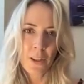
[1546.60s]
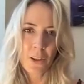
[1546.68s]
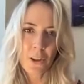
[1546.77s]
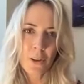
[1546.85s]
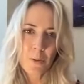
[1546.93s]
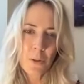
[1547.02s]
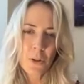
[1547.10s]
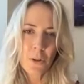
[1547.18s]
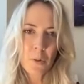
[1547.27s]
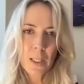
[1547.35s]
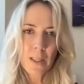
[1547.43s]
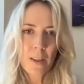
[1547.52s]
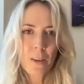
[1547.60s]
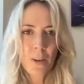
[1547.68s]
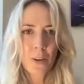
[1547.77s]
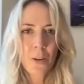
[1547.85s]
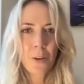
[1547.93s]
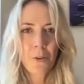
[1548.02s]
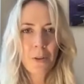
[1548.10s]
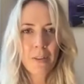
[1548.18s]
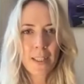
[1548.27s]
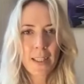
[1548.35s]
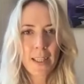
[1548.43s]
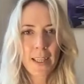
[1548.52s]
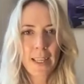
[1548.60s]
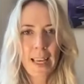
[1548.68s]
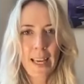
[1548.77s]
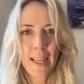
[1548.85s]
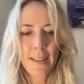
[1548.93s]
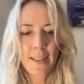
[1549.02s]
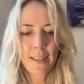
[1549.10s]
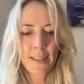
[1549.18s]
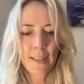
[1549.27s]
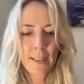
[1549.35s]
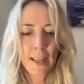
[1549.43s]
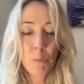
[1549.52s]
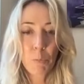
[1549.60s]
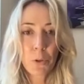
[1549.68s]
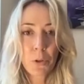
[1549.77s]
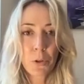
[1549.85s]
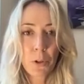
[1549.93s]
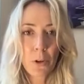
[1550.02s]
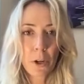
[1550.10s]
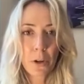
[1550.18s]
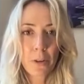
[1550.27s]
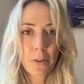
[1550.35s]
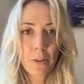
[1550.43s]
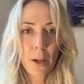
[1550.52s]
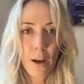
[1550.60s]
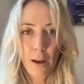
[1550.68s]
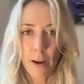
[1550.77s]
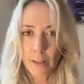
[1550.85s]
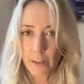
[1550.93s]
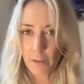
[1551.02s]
you know, I'm sure we can revisit it again and pull your own cards.